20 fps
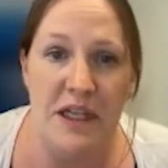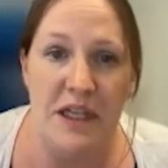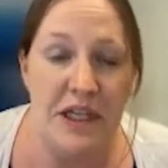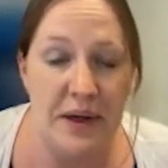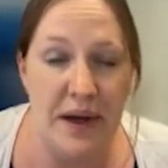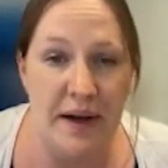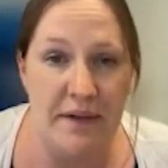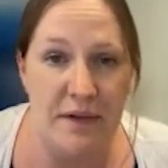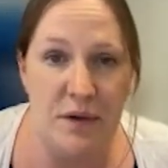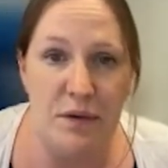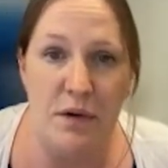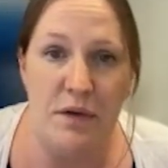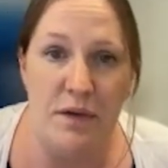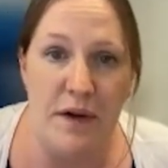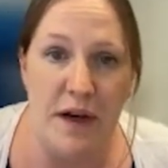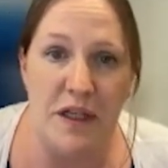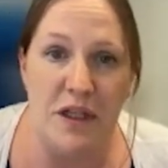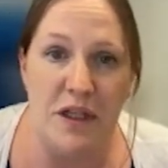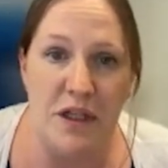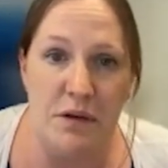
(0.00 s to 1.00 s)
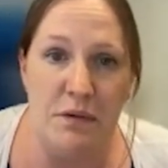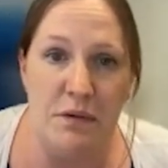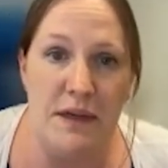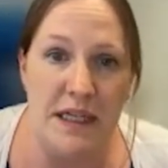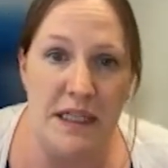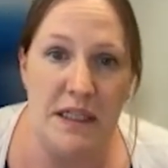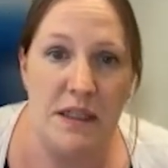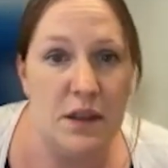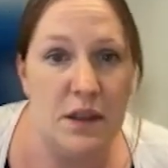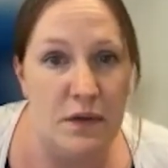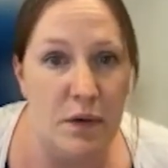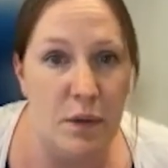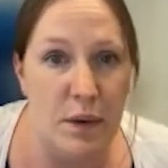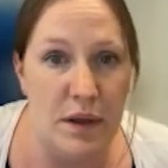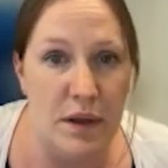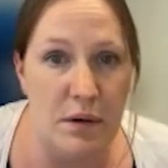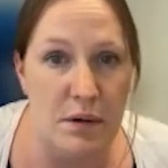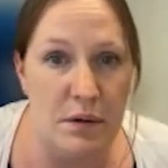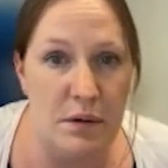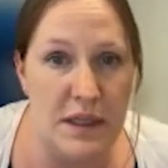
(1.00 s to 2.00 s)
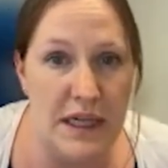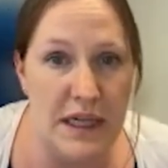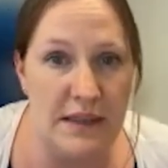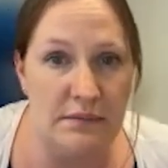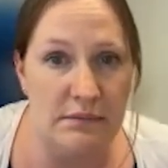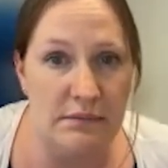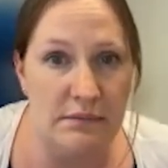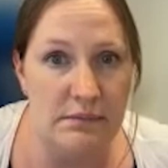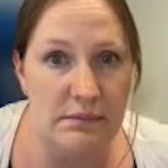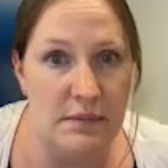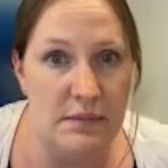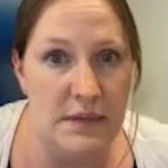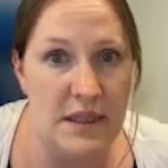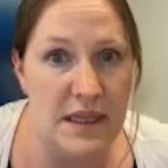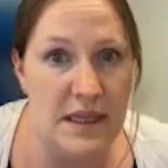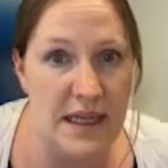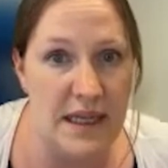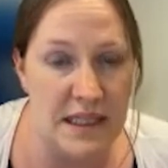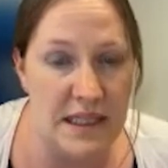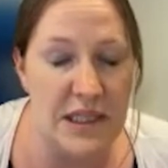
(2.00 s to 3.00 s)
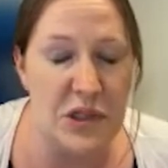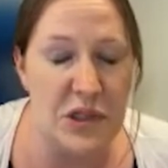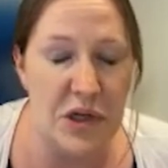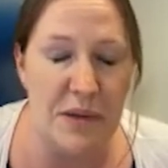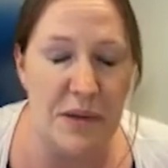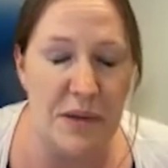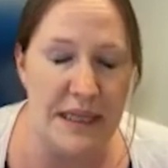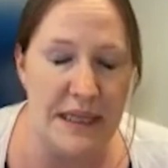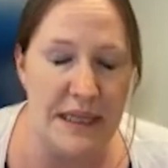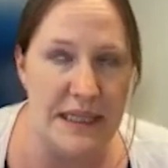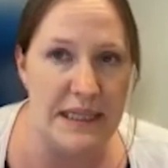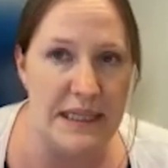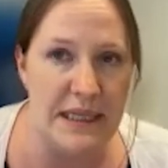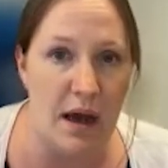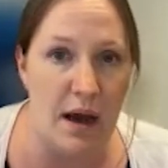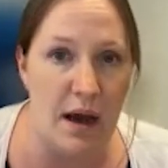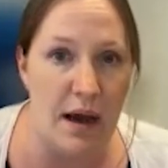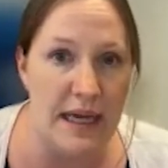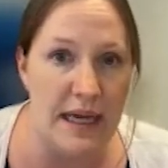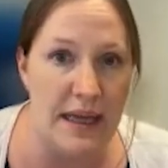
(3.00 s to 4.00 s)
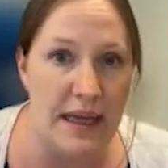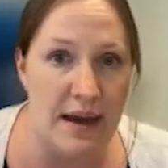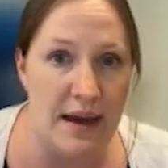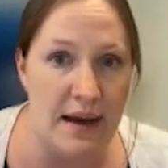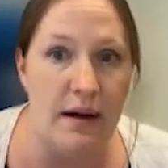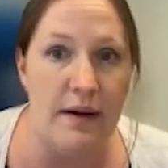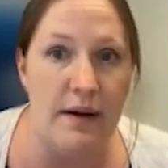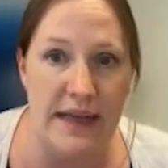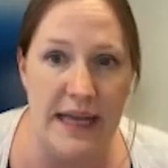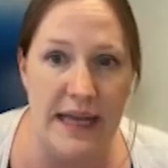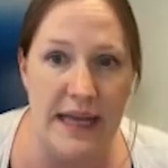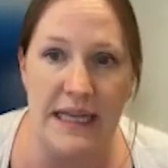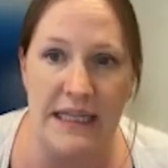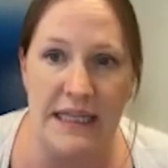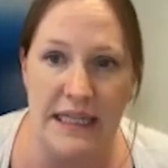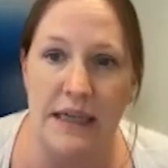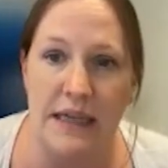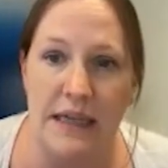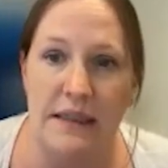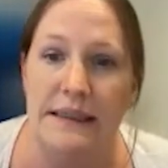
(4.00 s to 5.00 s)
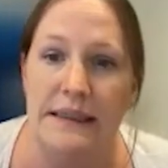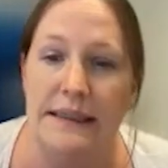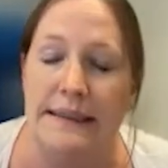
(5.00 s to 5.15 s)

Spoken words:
but you do have to refer to the reasons for withholding certain documents in that cover letter.